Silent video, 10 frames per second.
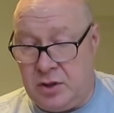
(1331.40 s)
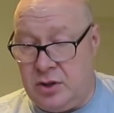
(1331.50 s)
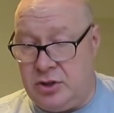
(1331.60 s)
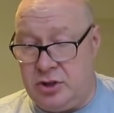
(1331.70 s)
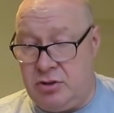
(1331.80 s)

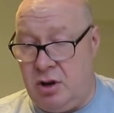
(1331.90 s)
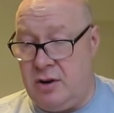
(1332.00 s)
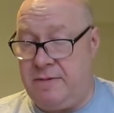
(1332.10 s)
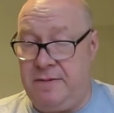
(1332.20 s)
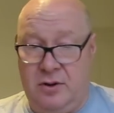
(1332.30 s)
They're just
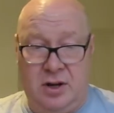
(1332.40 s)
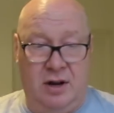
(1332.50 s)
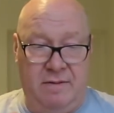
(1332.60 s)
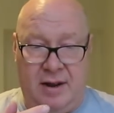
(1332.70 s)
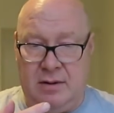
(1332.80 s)
trying to
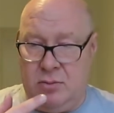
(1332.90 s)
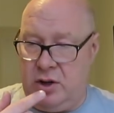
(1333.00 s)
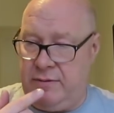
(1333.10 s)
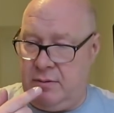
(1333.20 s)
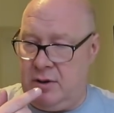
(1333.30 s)
fucking invent
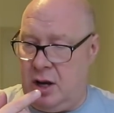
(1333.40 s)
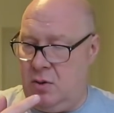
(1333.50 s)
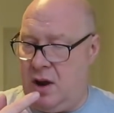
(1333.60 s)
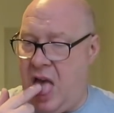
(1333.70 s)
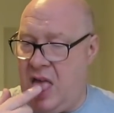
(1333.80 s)
money from
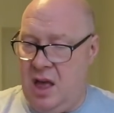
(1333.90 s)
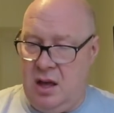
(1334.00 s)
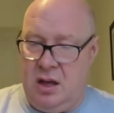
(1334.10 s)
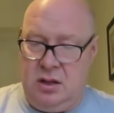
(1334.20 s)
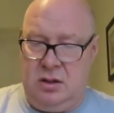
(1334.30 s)
nowhere.
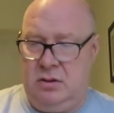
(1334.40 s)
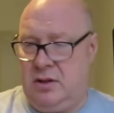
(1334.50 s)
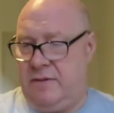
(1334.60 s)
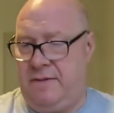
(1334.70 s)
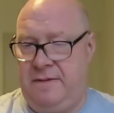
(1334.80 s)

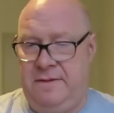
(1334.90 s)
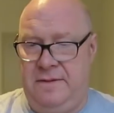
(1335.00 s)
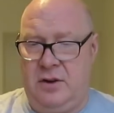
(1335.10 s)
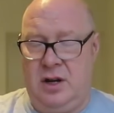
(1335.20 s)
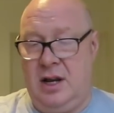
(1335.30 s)

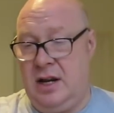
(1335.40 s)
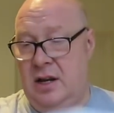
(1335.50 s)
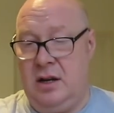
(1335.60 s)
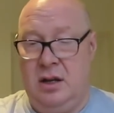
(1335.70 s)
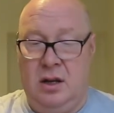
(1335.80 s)
Fucking
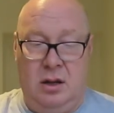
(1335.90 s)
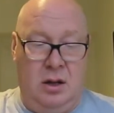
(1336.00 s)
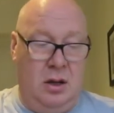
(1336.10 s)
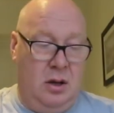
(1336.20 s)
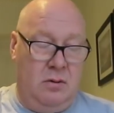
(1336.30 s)
hell.
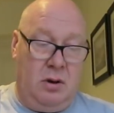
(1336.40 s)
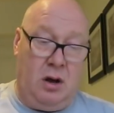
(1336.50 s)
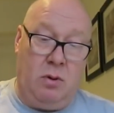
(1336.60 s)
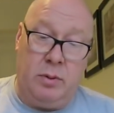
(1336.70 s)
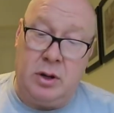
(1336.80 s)

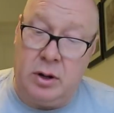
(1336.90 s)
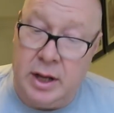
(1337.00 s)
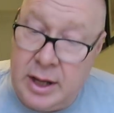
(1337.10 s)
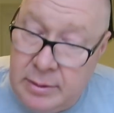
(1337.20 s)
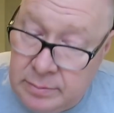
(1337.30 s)
Right, what we
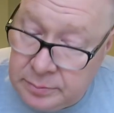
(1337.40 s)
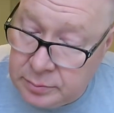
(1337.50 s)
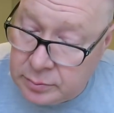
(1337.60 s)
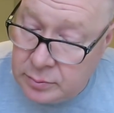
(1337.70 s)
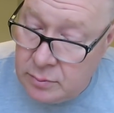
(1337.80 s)
got here?
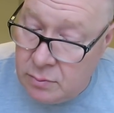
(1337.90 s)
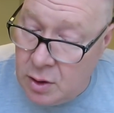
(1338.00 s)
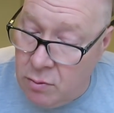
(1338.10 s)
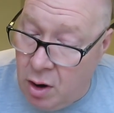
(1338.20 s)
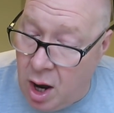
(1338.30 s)

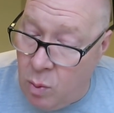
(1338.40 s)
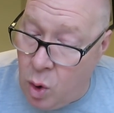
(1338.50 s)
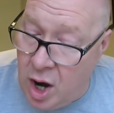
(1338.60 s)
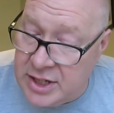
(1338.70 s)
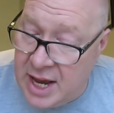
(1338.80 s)
Right,
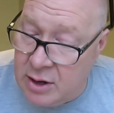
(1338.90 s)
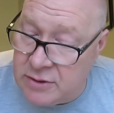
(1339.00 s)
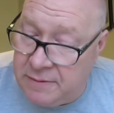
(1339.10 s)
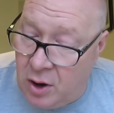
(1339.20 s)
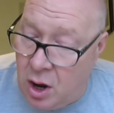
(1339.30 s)
White
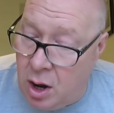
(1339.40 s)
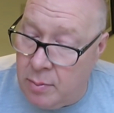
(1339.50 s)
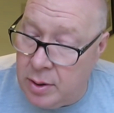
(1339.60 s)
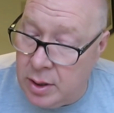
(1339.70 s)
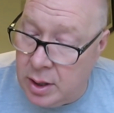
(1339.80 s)
House
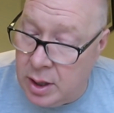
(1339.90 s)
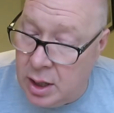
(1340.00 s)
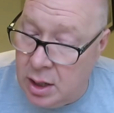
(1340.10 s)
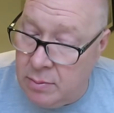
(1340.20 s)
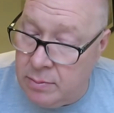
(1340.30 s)
Farm
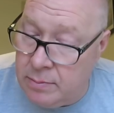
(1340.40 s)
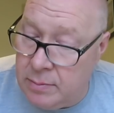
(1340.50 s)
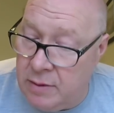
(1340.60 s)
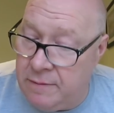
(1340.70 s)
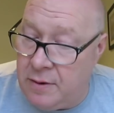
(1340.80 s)

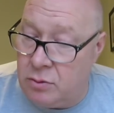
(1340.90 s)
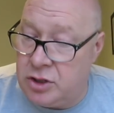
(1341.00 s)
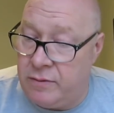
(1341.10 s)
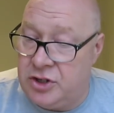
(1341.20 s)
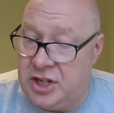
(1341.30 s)

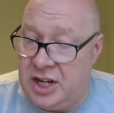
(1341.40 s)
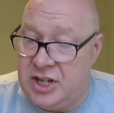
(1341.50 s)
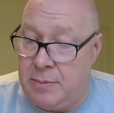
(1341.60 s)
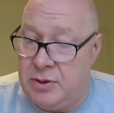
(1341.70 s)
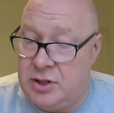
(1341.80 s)
unfolds over
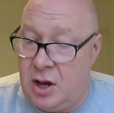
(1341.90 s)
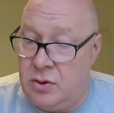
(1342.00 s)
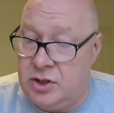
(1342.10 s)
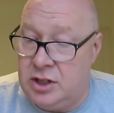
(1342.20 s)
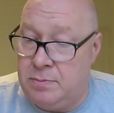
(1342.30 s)
6 episodes.